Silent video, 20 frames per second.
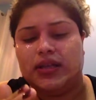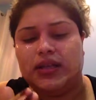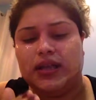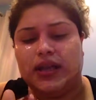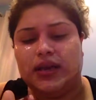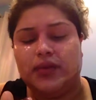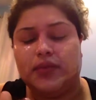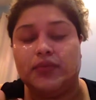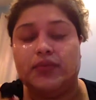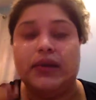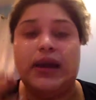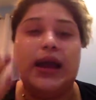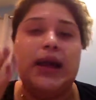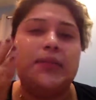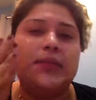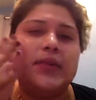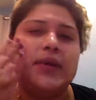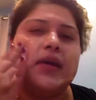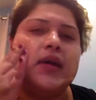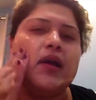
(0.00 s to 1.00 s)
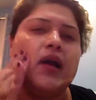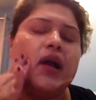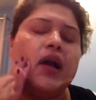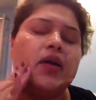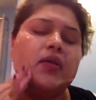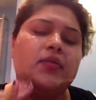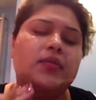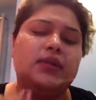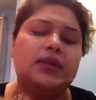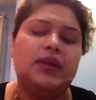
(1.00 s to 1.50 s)
I usually like
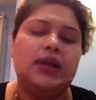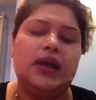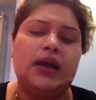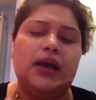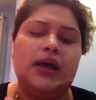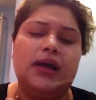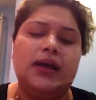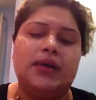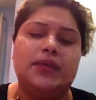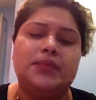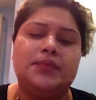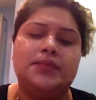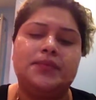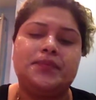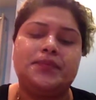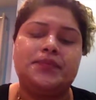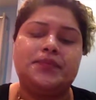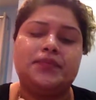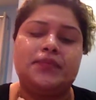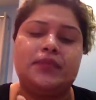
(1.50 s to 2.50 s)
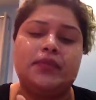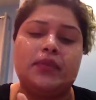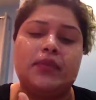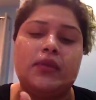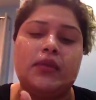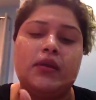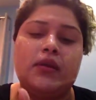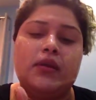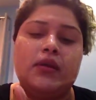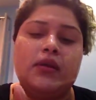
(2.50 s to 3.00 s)
wrap it. I apply